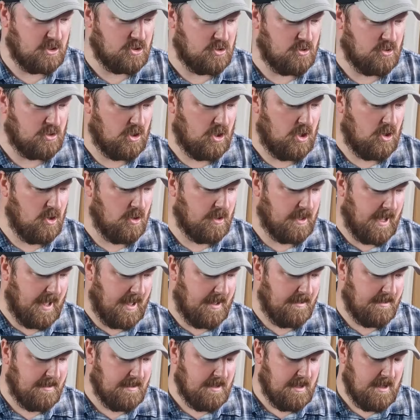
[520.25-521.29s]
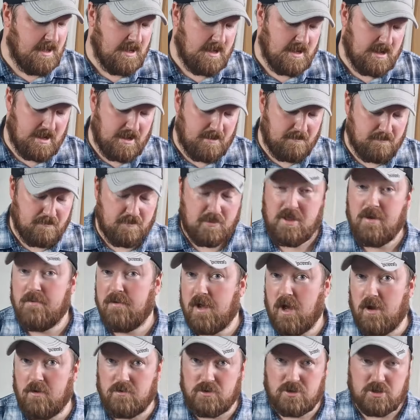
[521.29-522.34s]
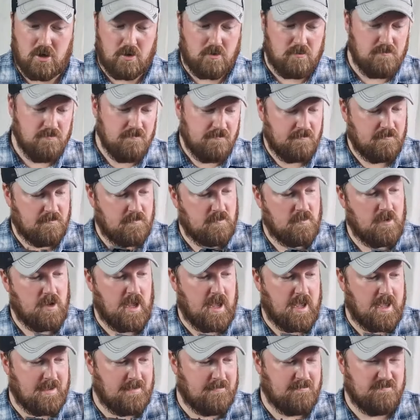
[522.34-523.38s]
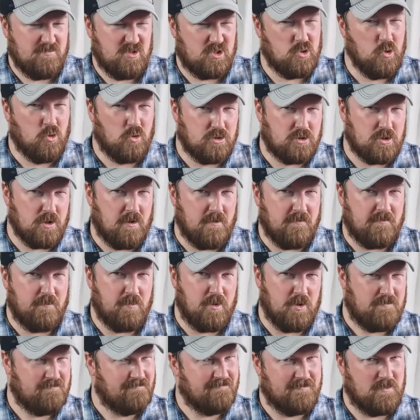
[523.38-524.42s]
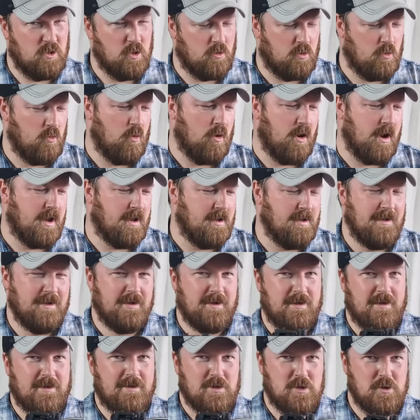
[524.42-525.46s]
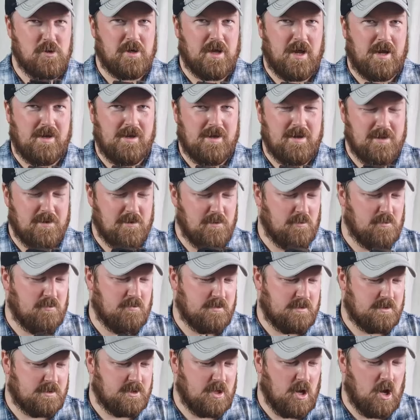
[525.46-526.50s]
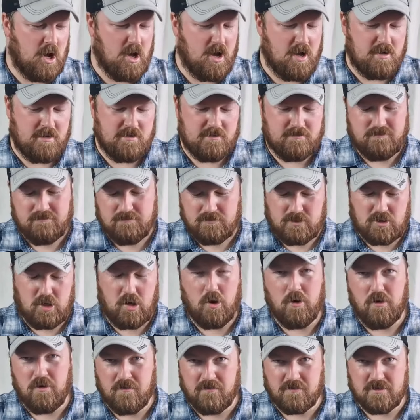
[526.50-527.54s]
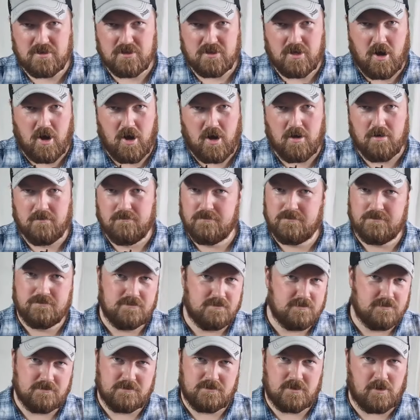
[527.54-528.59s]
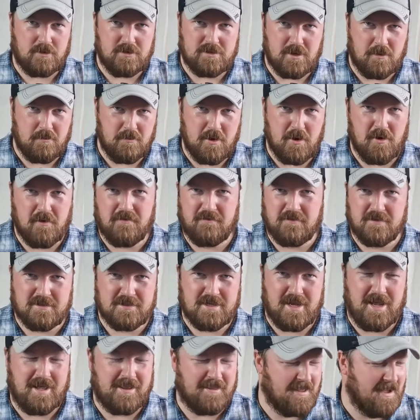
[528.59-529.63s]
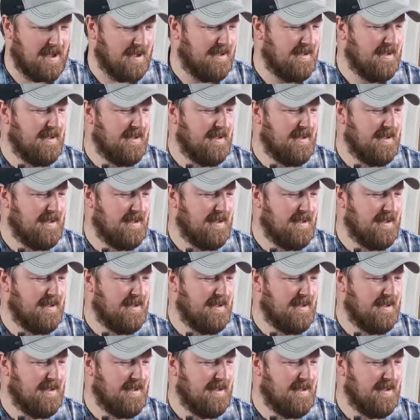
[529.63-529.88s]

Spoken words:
you can look at. But there we go. So a sort of, but not quite, UK legal SCAR, clone of a SCAR. Don't tell me off for saying that.